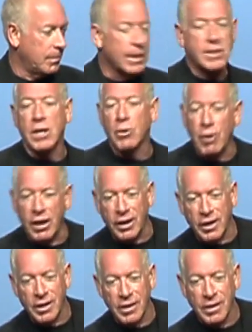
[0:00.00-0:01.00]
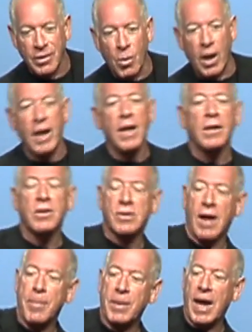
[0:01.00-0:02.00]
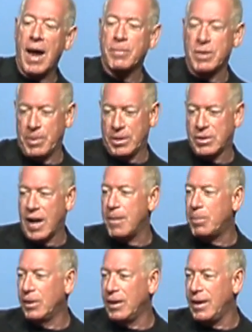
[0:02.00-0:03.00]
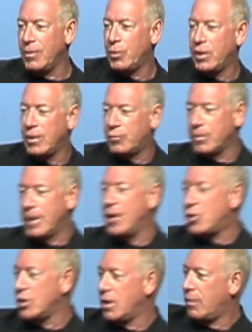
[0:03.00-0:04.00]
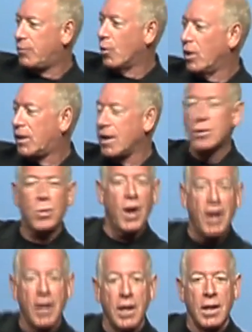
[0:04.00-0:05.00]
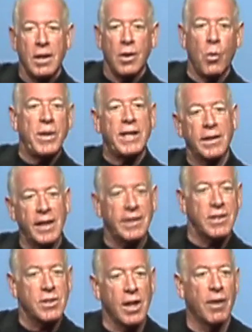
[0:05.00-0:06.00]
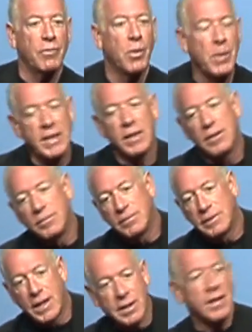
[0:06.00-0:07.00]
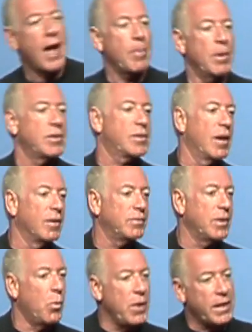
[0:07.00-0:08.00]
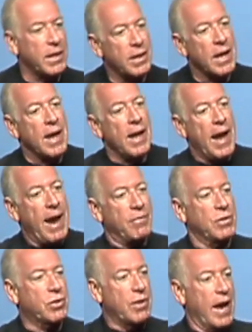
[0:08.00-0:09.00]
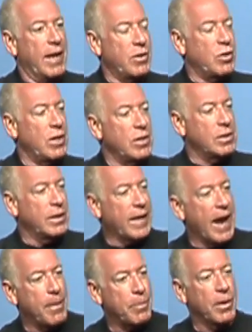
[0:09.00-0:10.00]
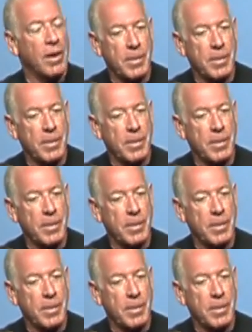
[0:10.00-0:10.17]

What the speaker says: Let's get ready. Why? Because I'm an optimist. I believe with information and forecast, what? That we can lick this stuff, that we can get on top of this stuff, that we can have the strategies and the capital.